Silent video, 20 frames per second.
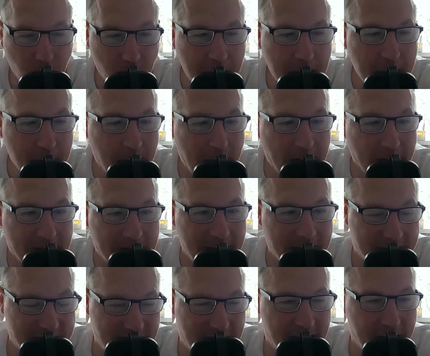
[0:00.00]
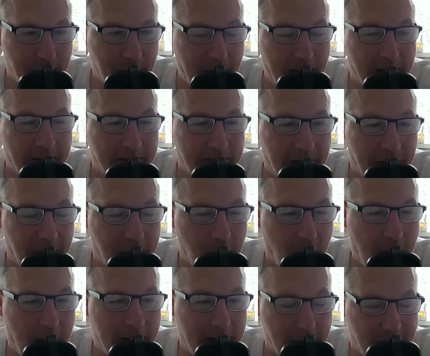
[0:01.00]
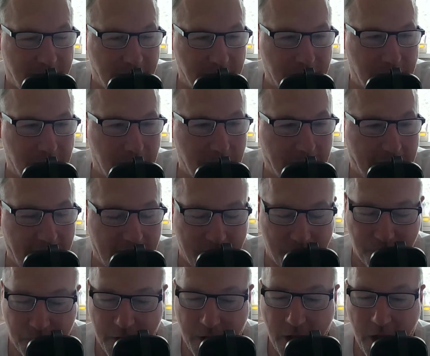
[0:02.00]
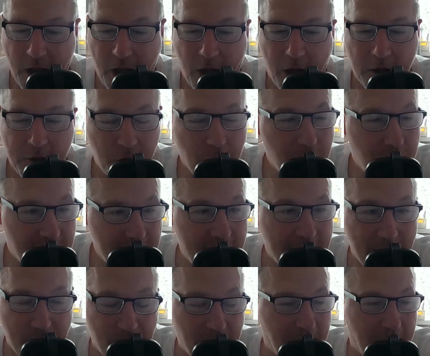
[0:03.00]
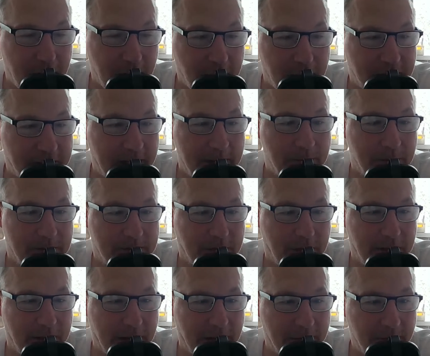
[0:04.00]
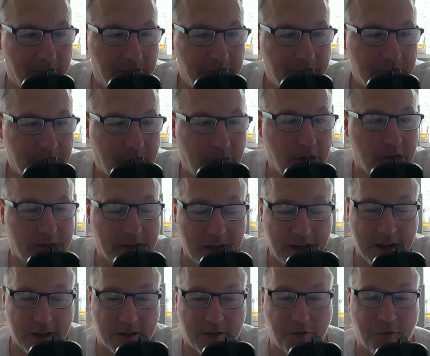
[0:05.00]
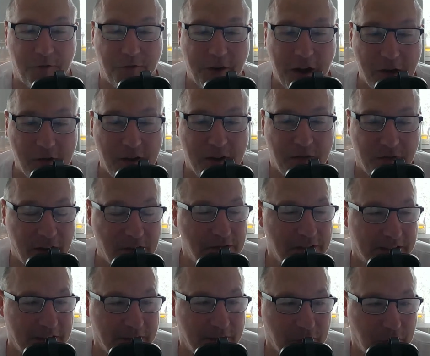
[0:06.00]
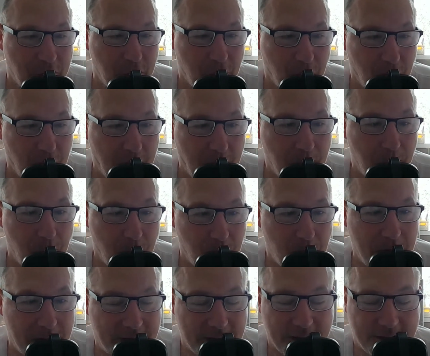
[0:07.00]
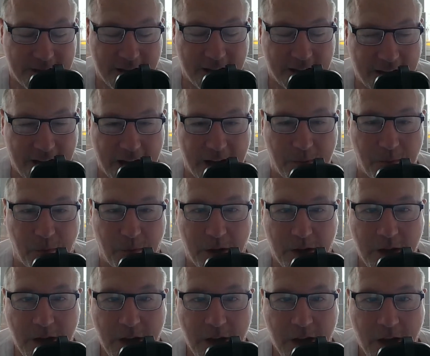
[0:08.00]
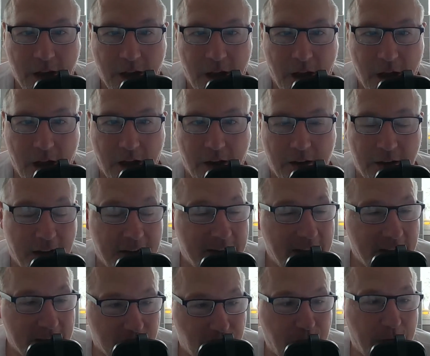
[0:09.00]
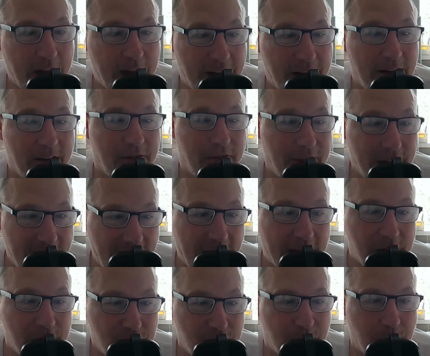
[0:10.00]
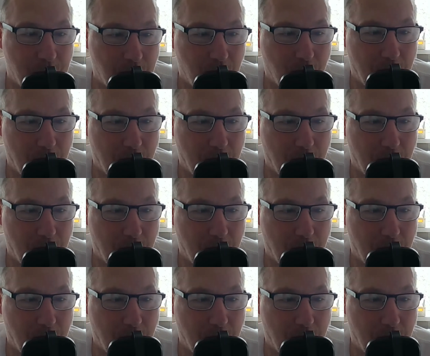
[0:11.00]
wing-backs as centre-backs and got anything from the game? You'd name me another team that's done that, because it's very, very difficult. And what we did that game, and that's playing the Ange ball